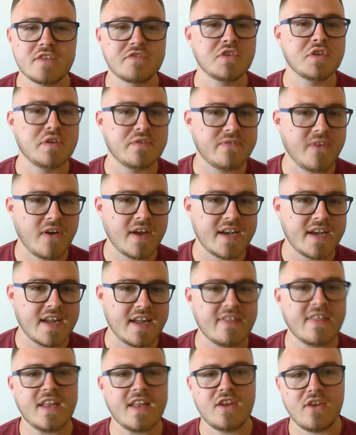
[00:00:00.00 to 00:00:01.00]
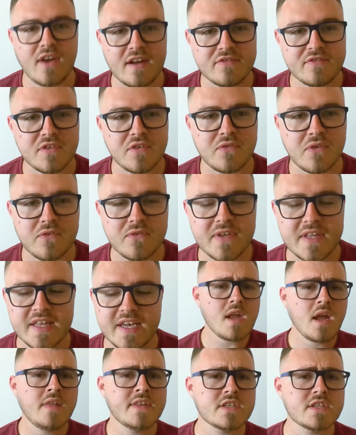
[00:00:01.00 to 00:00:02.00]
have to define it, then you have to fulfill
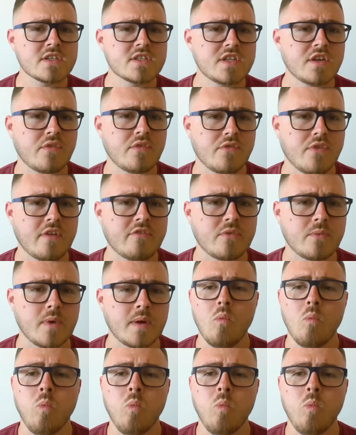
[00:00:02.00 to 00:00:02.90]
it. And this looks different for everyone.